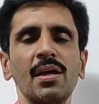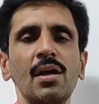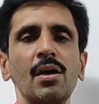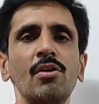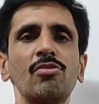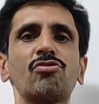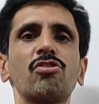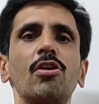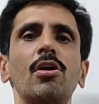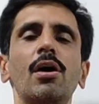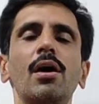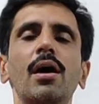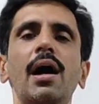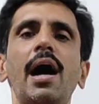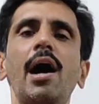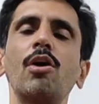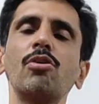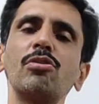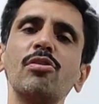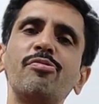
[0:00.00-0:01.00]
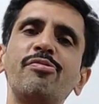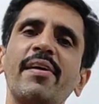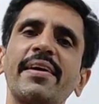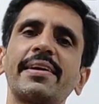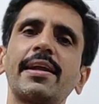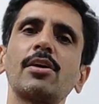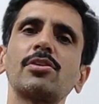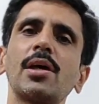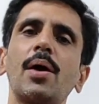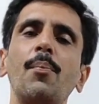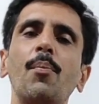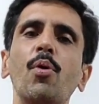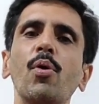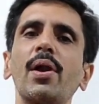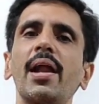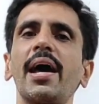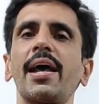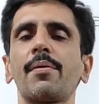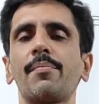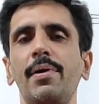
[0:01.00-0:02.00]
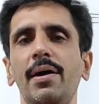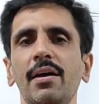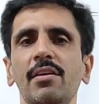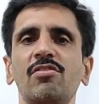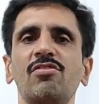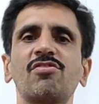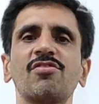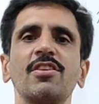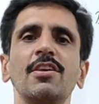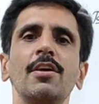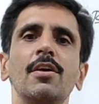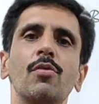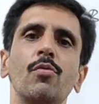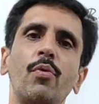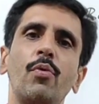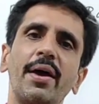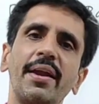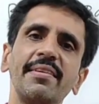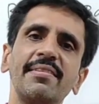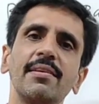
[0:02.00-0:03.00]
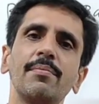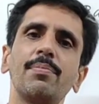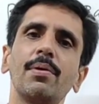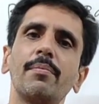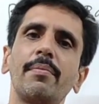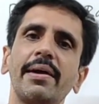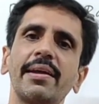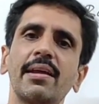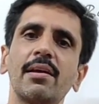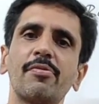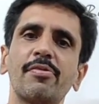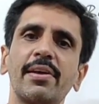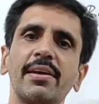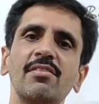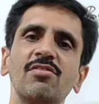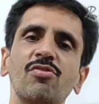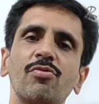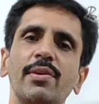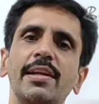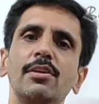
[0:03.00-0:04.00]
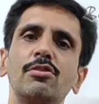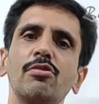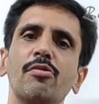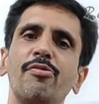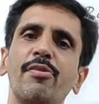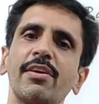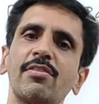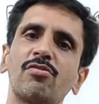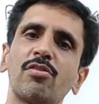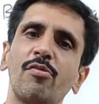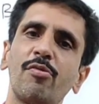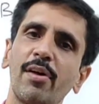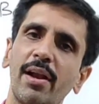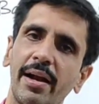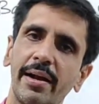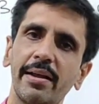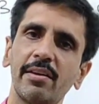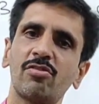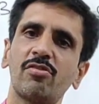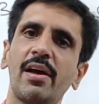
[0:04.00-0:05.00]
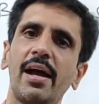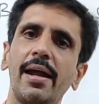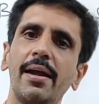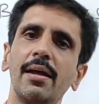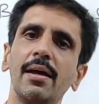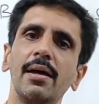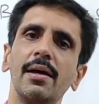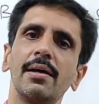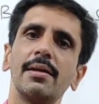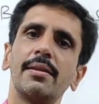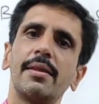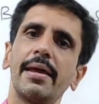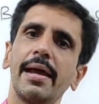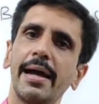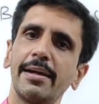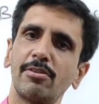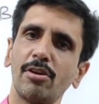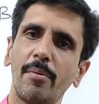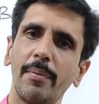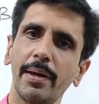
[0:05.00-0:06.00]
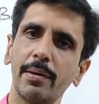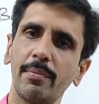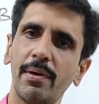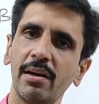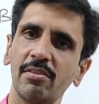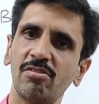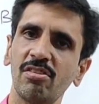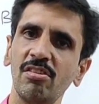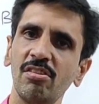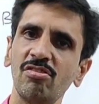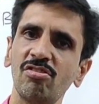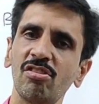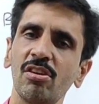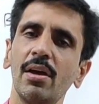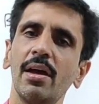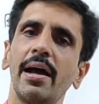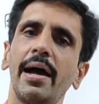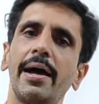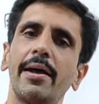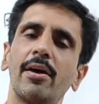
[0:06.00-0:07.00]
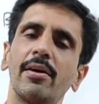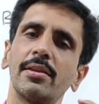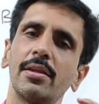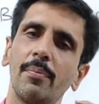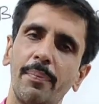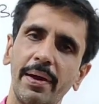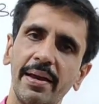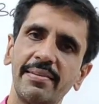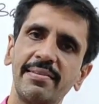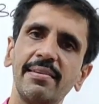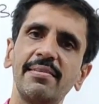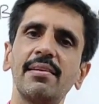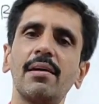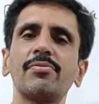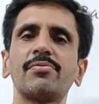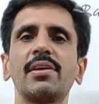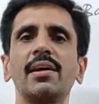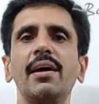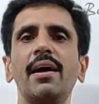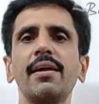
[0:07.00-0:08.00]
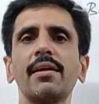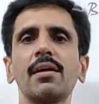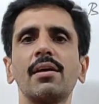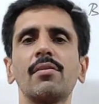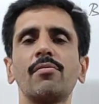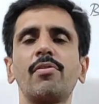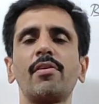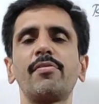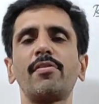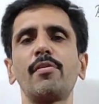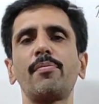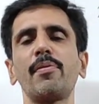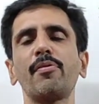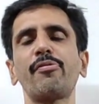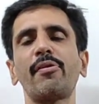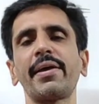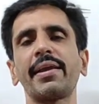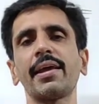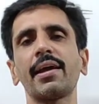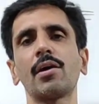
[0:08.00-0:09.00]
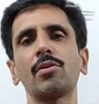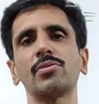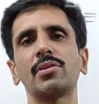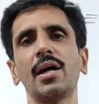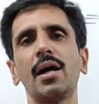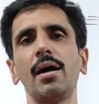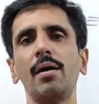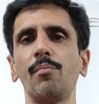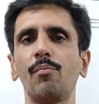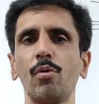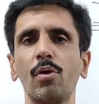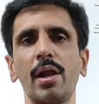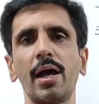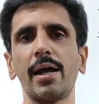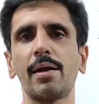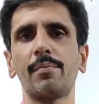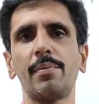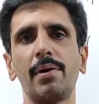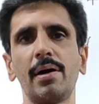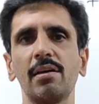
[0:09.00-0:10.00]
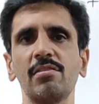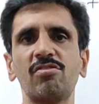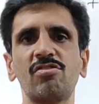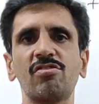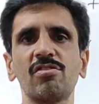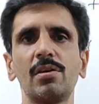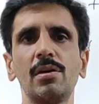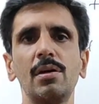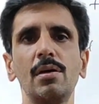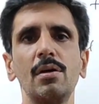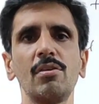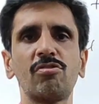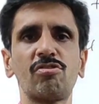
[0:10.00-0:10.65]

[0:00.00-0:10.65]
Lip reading: So how to find out the molar mass? Very simple, my dear friends. We need to first of all understand the atomic masses, and on the basis of that, we will be finding out the molar mass.